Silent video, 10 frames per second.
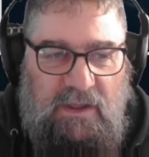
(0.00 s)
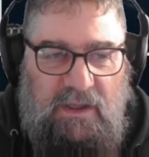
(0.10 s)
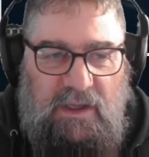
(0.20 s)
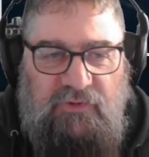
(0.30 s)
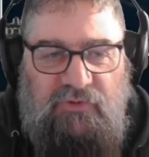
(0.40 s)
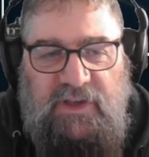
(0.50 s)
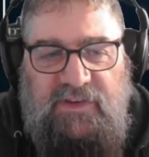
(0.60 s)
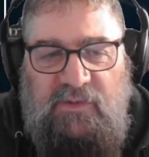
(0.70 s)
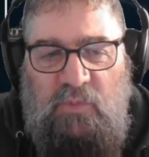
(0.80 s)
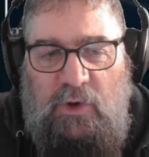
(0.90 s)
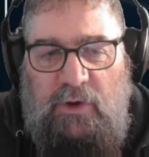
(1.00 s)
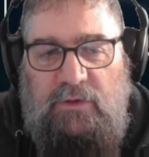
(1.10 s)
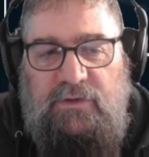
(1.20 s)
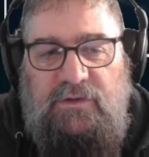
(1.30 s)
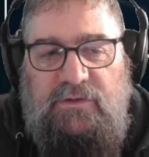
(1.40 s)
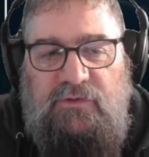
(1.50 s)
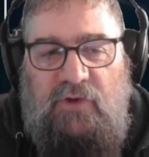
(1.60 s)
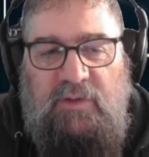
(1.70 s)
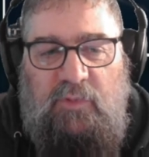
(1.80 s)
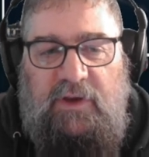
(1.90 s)
In Train Sim World,
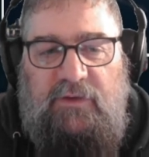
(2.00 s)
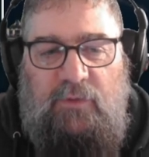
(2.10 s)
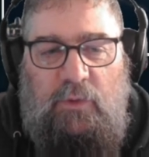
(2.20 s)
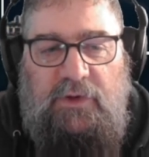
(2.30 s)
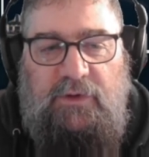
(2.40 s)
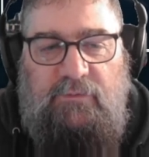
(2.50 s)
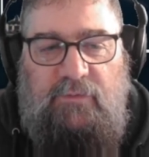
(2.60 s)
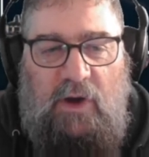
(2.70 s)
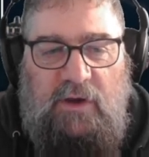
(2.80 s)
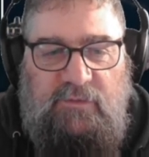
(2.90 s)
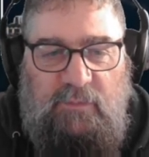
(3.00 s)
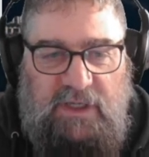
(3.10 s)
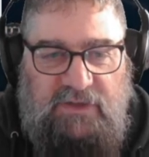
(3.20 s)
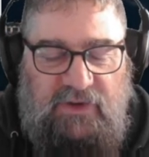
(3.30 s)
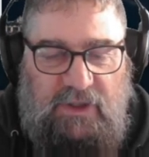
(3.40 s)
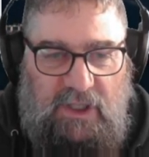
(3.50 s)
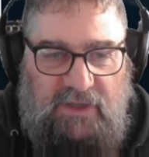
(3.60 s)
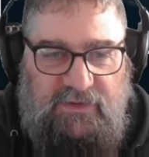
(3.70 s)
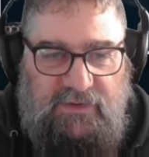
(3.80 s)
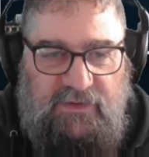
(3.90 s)
train brakes fall into 5 major
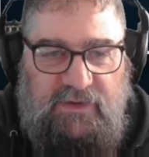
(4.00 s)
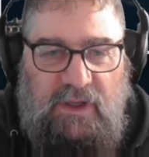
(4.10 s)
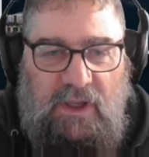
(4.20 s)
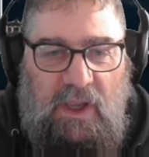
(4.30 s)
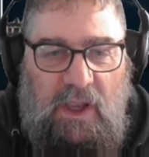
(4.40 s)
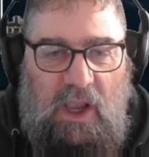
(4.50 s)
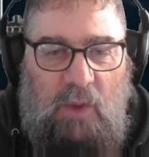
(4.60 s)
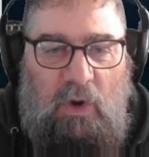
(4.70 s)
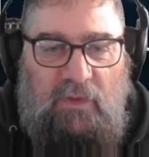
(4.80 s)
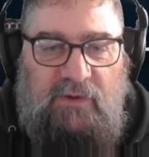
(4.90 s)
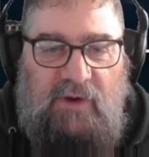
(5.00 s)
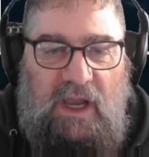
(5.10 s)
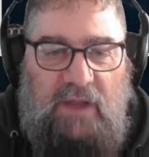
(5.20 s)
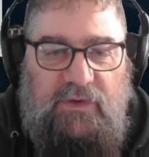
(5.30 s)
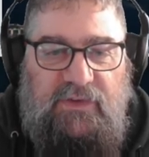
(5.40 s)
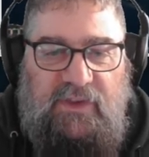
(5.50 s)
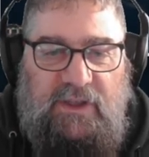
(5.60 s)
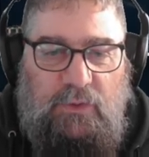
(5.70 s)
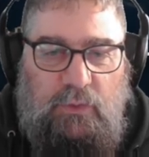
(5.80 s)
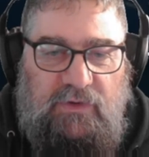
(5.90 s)
classes, and while there are others that
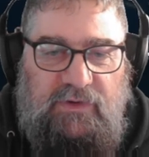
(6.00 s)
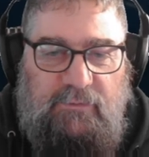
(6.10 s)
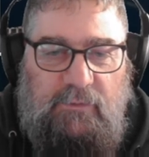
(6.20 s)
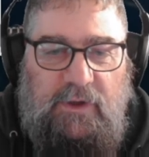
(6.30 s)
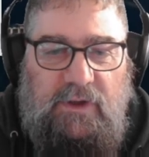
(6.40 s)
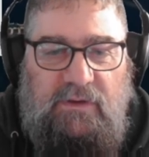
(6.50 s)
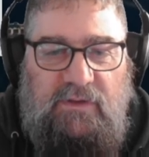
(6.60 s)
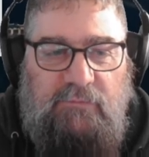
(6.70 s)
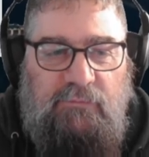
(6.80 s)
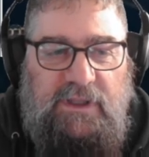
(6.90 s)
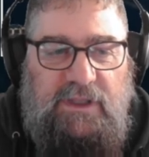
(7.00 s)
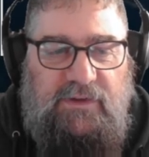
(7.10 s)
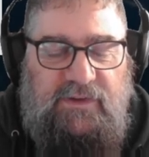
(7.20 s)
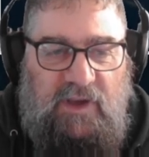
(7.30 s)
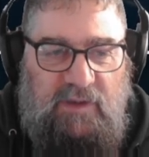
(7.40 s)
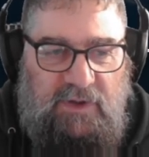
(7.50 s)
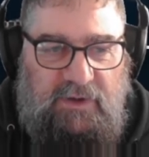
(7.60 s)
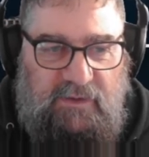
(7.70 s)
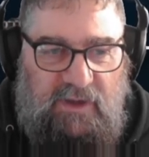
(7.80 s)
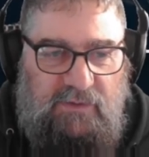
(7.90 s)
look different, they're really the same
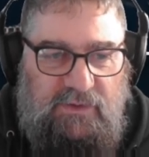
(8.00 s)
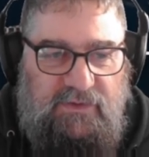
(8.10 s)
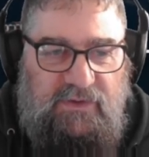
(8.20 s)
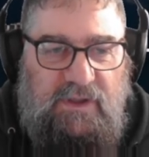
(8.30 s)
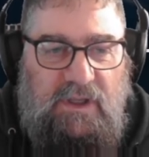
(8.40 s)
under the covers.